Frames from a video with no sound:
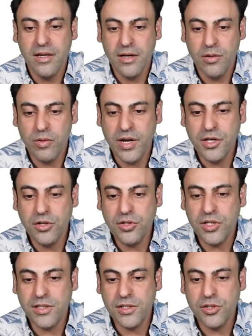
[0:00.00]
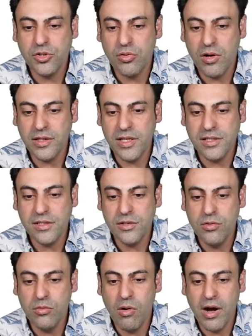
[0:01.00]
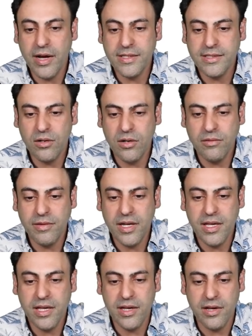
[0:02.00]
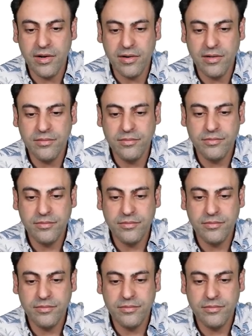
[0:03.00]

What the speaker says: When you just draw these 2Ys over here,